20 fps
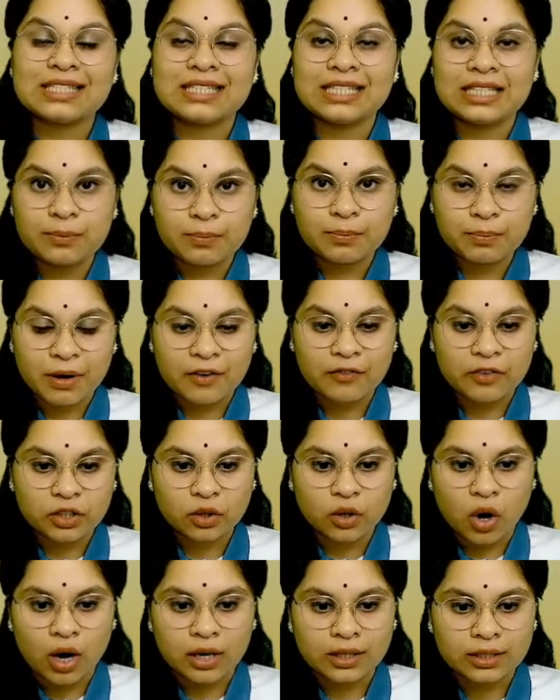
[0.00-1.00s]

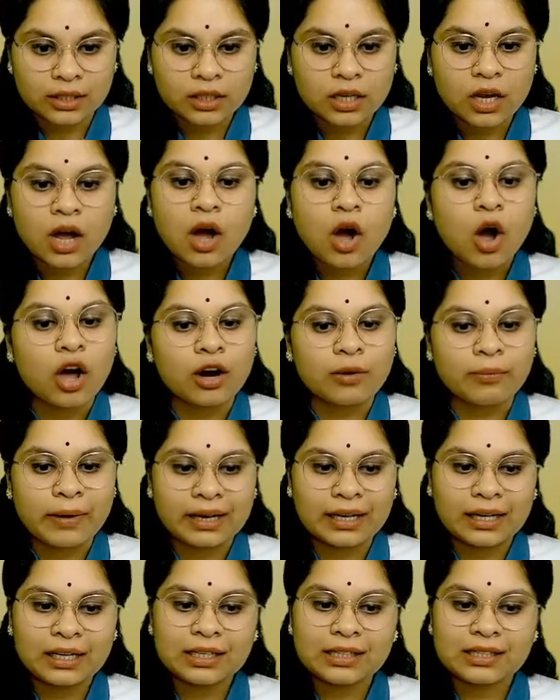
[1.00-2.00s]
steam-powered cotton or
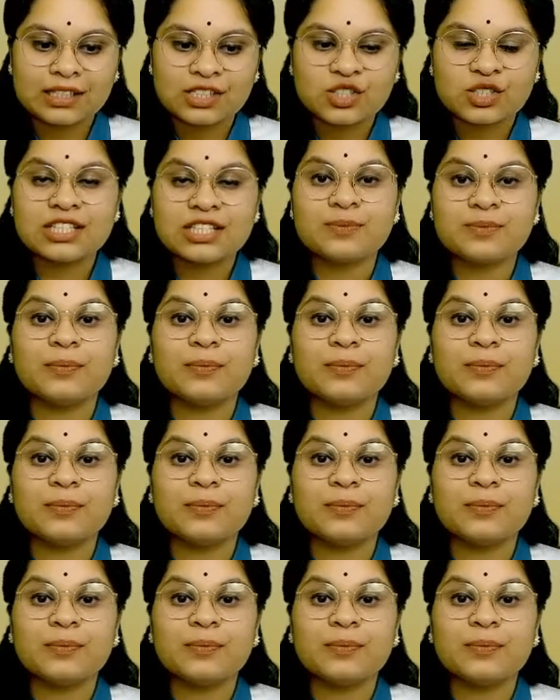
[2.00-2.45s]
metal industries,